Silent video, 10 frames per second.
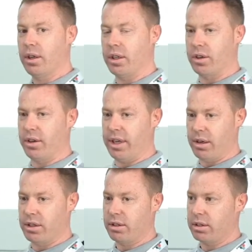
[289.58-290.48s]
it turned
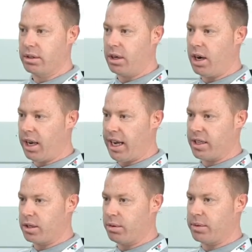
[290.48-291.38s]
out, all
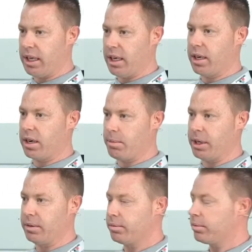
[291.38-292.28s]
had something in common.